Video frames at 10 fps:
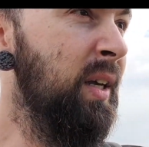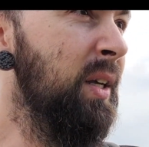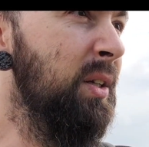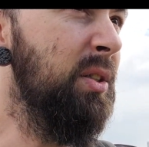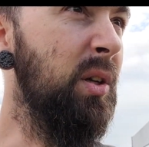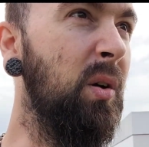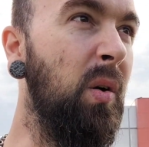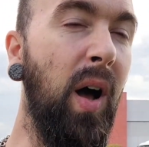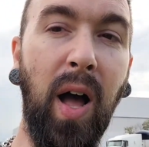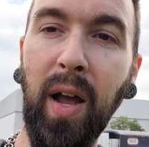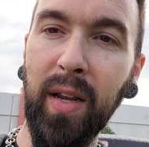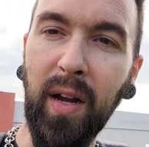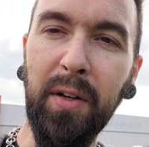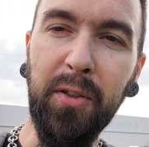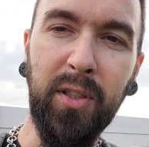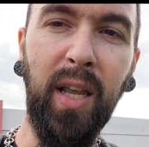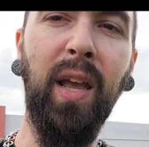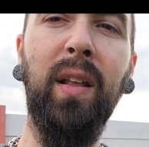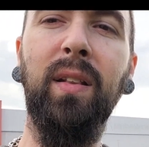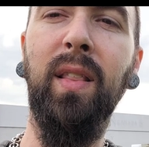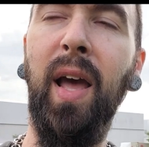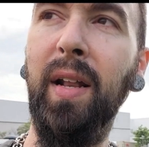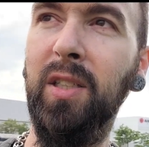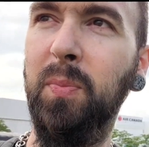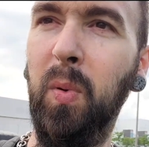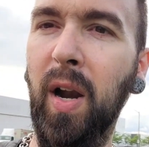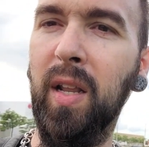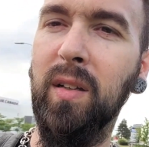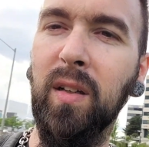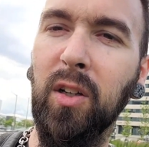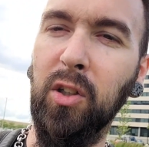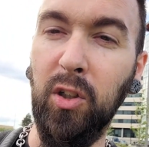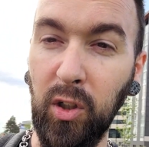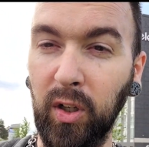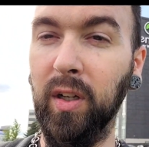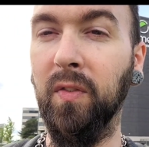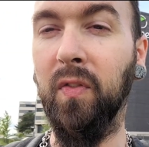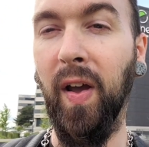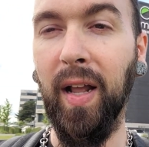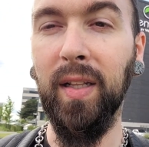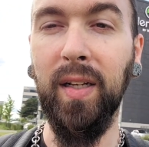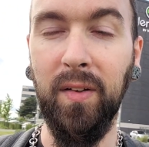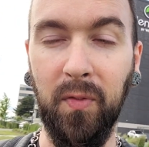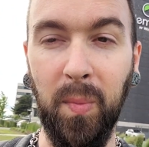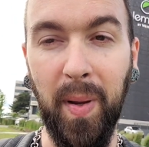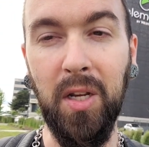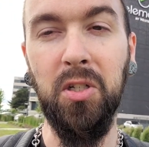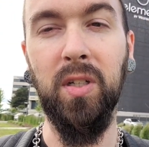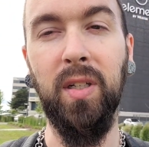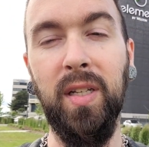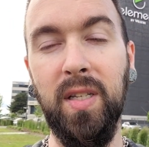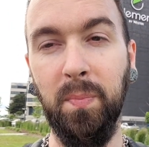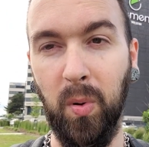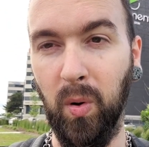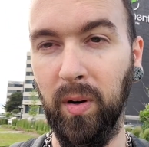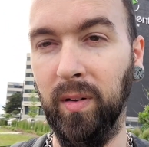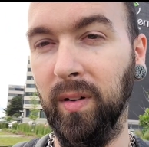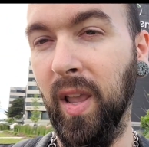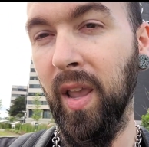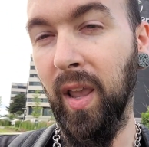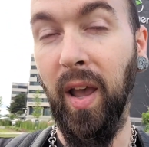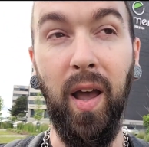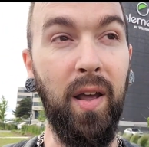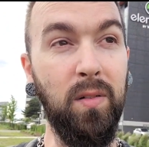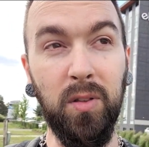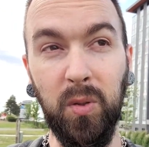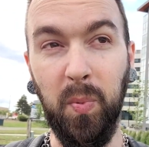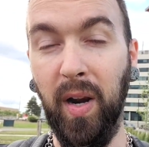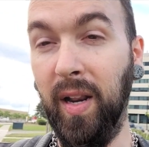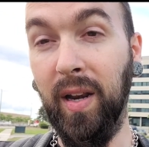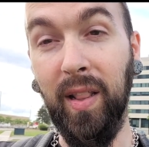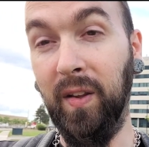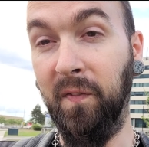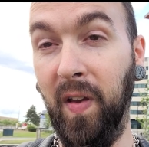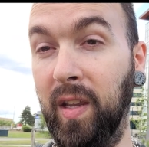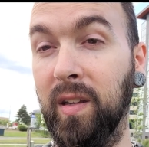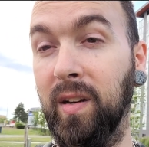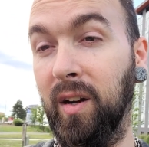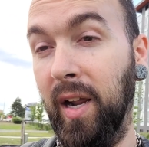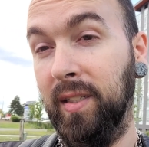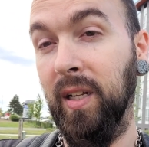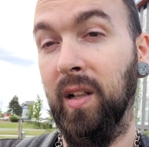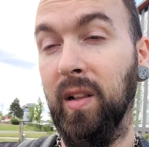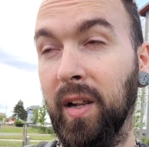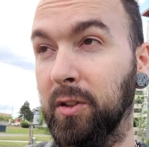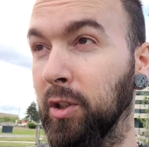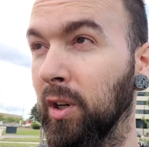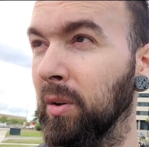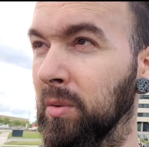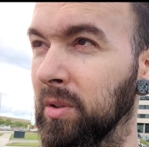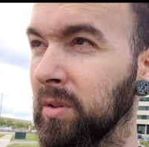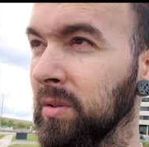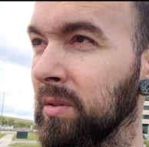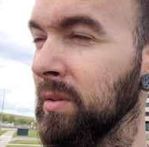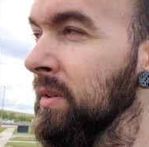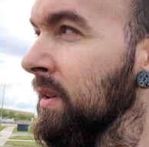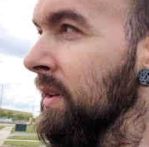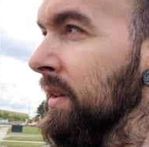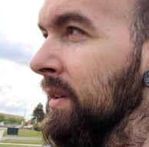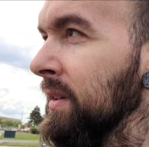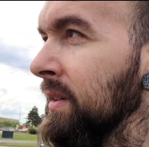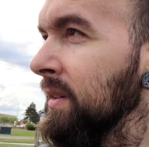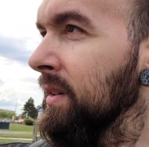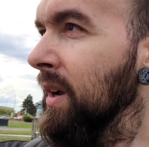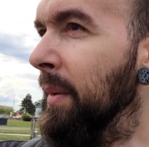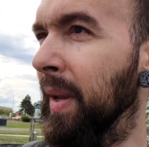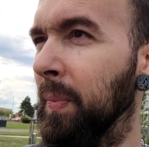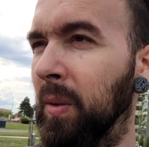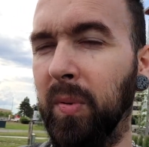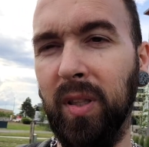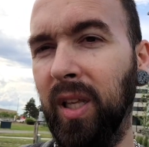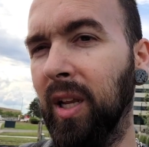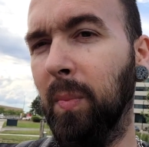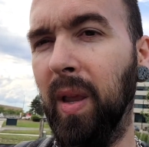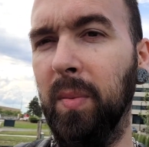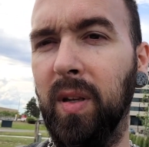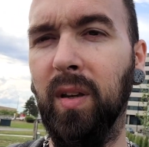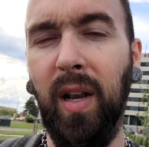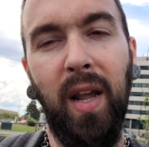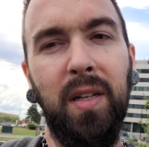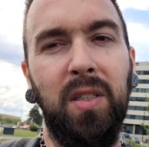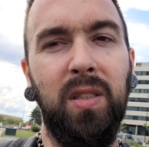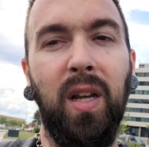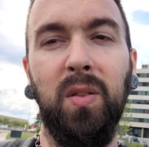So I understand that spreading good, valid information is important. I don't spread anything fake in here. I tell a lot of jokes. I make people think maybe, and I discuss